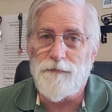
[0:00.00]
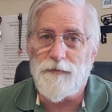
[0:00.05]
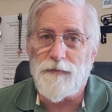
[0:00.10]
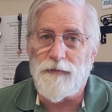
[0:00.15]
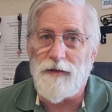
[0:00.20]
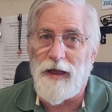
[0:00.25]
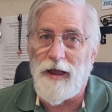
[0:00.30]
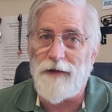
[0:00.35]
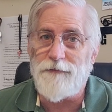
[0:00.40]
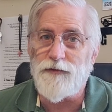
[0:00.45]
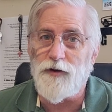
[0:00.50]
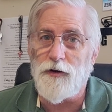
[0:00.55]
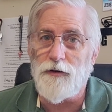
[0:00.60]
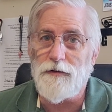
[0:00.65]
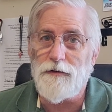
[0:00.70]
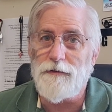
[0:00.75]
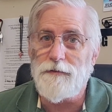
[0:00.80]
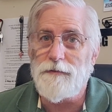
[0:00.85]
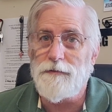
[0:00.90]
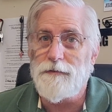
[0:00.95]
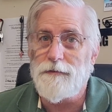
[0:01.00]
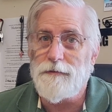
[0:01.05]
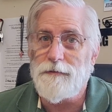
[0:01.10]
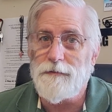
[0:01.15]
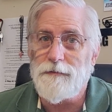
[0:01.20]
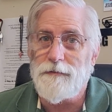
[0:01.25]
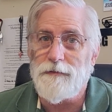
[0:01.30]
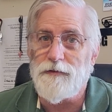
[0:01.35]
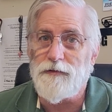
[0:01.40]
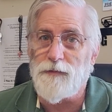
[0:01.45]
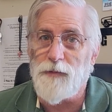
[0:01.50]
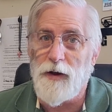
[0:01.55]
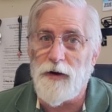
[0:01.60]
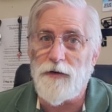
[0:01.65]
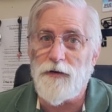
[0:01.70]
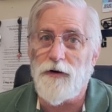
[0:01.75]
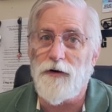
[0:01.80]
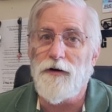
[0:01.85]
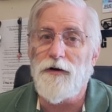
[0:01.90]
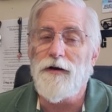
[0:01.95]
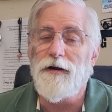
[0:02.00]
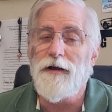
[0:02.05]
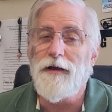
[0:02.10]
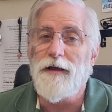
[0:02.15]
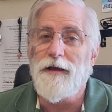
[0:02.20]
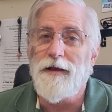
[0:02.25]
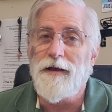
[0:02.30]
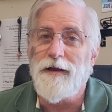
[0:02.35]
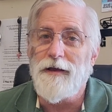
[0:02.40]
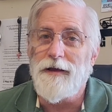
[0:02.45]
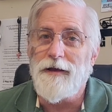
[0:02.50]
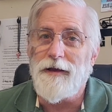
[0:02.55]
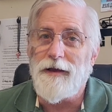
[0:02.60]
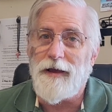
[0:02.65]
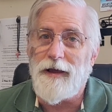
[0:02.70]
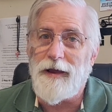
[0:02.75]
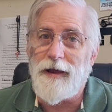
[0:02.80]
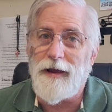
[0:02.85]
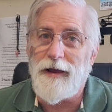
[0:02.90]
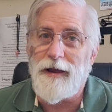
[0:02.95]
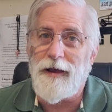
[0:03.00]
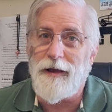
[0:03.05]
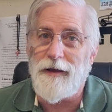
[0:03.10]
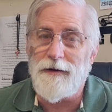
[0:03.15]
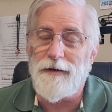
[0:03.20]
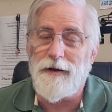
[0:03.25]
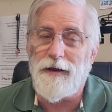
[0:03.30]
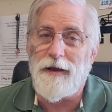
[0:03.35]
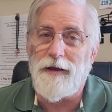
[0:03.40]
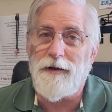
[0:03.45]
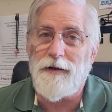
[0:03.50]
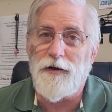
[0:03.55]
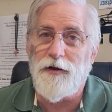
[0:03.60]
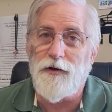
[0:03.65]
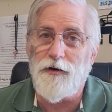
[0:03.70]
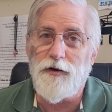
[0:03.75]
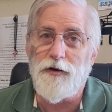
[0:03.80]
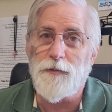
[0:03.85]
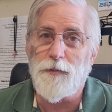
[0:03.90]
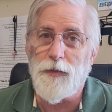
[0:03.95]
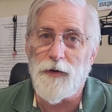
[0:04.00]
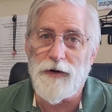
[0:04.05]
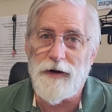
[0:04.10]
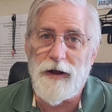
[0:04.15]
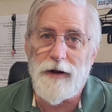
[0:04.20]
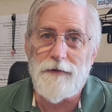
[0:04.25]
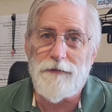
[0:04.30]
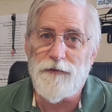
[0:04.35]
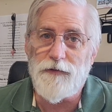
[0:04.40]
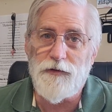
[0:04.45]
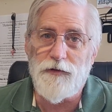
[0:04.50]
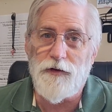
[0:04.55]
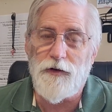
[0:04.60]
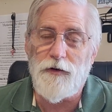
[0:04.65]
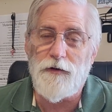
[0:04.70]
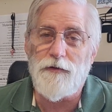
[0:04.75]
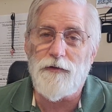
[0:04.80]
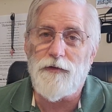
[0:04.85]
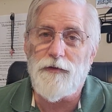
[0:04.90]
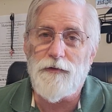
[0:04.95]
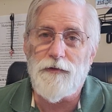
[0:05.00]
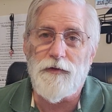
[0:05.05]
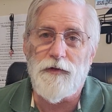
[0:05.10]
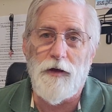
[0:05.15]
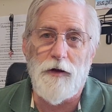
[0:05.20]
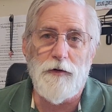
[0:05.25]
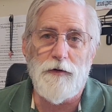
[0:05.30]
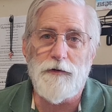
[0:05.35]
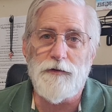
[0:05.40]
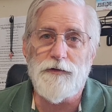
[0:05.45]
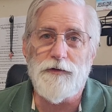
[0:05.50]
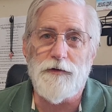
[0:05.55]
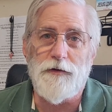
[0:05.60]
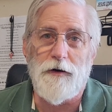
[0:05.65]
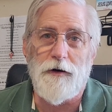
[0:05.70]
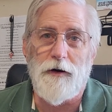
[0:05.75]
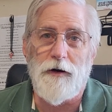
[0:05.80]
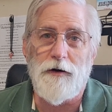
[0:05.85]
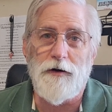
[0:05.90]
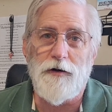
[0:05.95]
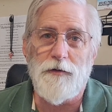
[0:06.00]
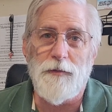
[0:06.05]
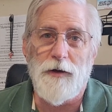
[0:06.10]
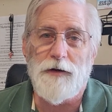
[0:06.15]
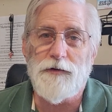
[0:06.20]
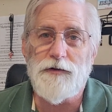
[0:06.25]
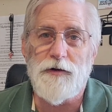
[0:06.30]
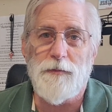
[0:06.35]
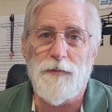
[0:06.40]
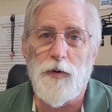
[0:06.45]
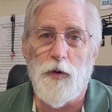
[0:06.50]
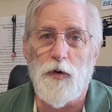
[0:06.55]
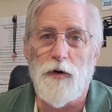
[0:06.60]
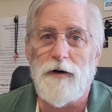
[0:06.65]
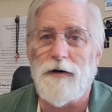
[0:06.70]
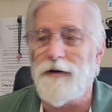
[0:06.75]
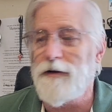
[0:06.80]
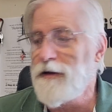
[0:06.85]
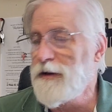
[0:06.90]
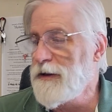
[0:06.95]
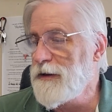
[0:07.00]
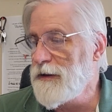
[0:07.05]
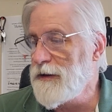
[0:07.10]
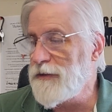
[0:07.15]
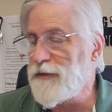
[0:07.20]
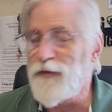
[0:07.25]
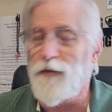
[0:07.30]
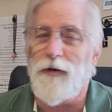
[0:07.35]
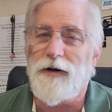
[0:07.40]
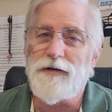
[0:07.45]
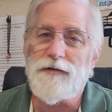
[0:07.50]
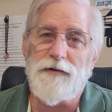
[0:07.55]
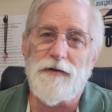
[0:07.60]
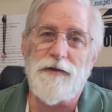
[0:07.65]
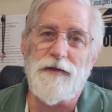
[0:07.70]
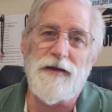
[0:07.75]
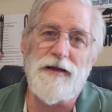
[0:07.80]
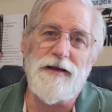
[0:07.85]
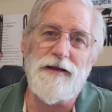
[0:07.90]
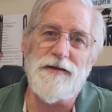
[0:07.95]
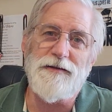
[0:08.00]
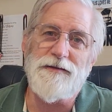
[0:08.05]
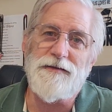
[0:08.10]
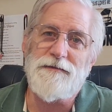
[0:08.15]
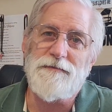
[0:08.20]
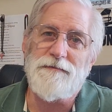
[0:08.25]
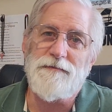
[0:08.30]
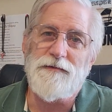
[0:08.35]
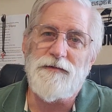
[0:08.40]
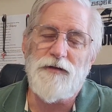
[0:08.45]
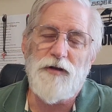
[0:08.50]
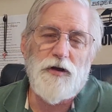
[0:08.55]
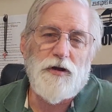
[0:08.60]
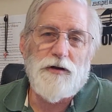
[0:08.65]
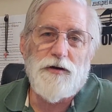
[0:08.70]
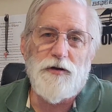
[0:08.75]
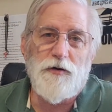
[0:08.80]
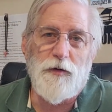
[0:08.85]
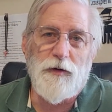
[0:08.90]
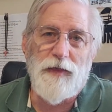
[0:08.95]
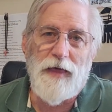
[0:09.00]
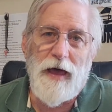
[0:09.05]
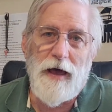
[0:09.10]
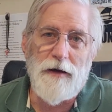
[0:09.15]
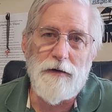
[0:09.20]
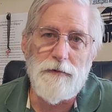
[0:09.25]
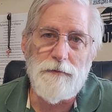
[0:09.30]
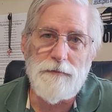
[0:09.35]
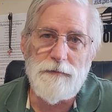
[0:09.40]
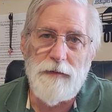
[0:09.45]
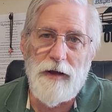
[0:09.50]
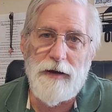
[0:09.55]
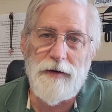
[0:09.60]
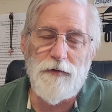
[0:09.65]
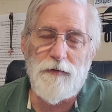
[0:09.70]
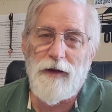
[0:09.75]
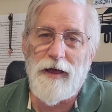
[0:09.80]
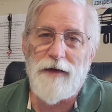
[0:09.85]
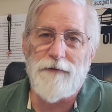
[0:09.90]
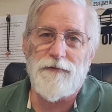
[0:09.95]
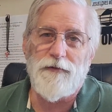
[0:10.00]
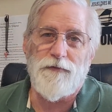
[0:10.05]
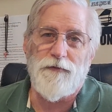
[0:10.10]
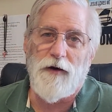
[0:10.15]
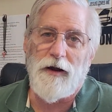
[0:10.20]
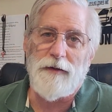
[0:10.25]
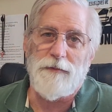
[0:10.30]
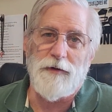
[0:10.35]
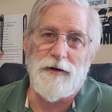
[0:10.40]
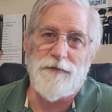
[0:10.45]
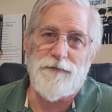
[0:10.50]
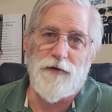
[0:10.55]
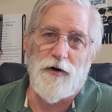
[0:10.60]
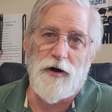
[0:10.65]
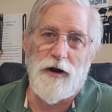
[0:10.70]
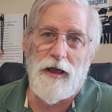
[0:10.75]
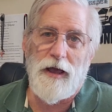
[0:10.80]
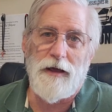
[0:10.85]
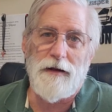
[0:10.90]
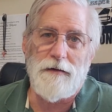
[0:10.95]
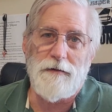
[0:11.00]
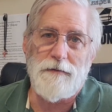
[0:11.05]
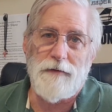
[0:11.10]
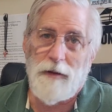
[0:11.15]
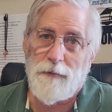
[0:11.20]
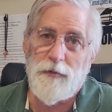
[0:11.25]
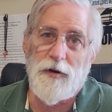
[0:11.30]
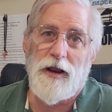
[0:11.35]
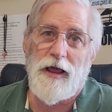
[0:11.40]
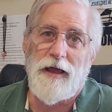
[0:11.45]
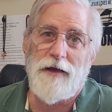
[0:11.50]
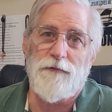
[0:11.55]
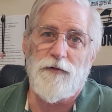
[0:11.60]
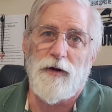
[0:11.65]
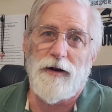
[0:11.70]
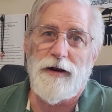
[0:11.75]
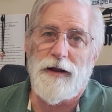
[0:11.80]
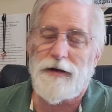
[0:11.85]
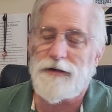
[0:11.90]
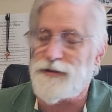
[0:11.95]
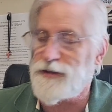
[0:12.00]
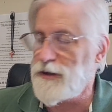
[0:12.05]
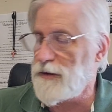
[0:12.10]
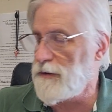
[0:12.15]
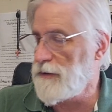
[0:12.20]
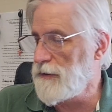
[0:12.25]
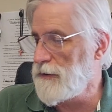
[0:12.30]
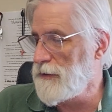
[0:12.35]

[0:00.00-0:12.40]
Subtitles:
the hive tool, the smoker, and a good protective suit. Those are your most important. The rest of these, you can do without them. I don't have a frame lifter yet. I'm going to have one next year.